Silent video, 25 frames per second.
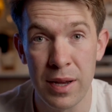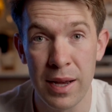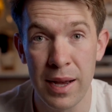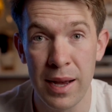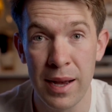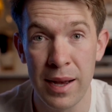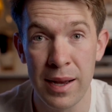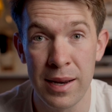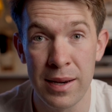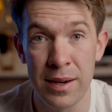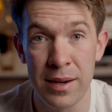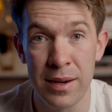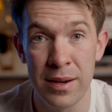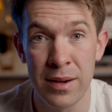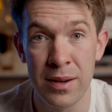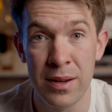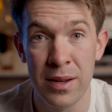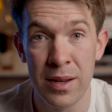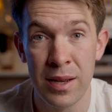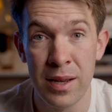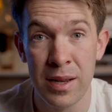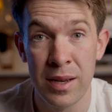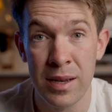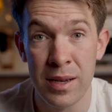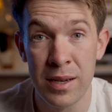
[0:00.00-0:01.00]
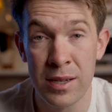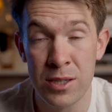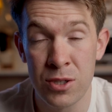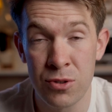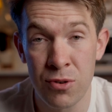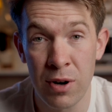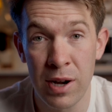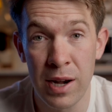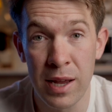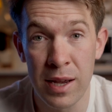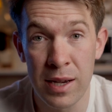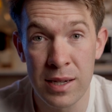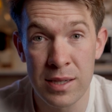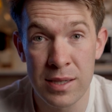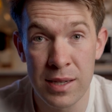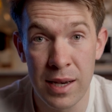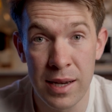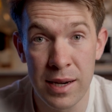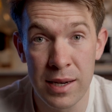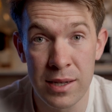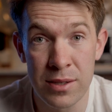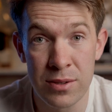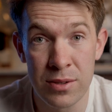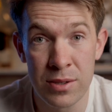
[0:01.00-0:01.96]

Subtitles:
And It's really exciting